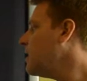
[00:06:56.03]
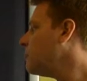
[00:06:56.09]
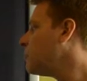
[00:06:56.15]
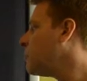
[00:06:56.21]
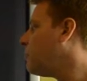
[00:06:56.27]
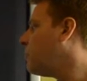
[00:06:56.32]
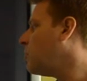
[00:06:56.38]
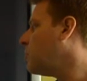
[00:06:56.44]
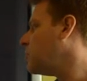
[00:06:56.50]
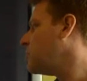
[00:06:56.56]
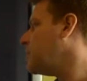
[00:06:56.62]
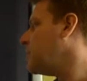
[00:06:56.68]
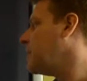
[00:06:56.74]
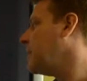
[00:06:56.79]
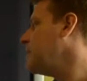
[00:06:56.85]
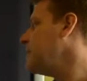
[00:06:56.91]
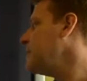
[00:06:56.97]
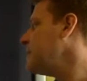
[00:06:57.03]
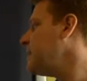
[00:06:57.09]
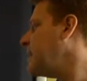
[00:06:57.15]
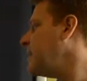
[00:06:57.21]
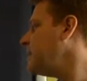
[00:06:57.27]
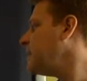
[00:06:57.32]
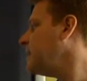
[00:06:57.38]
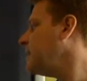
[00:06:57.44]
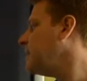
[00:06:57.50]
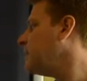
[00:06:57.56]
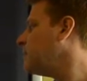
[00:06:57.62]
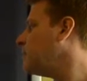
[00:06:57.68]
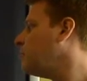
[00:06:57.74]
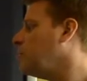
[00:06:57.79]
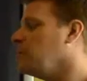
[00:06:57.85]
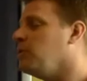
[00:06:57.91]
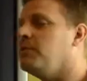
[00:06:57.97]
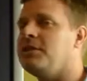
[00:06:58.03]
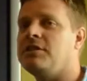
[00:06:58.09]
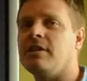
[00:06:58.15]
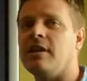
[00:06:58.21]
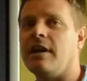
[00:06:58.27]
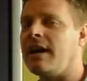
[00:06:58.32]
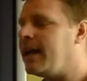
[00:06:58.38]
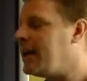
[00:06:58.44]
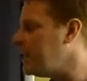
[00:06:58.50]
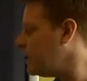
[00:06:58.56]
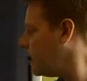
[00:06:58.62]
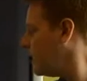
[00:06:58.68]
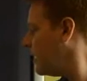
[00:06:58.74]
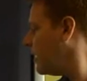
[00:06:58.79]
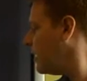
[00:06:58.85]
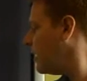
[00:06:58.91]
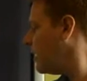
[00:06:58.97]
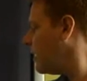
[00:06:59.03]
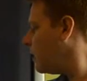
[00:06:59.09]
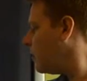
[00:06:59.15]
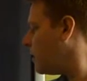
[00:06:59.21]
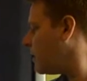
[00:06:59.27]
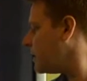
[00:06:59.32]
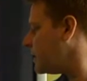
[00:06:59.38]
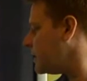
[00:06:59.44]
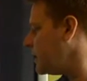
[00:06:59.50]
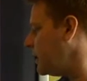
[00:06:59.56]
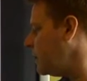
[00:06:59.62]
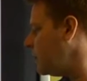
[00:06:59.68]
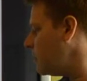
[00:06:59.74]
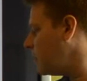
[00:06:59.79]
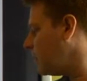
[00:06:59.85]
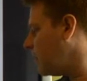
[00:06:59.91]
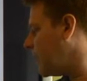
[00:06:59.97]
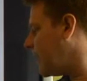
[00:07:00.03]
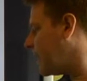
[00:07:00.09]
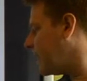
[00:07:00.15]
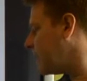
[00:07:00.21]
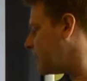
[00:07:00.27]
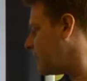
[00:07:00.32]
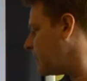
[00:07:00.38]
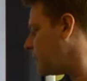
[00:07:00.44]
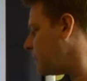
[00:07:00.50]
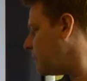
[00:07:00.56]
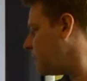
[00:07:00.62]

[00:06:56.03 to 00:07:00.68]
proportion and intensity of bluish light, whereas indoor lighting tends to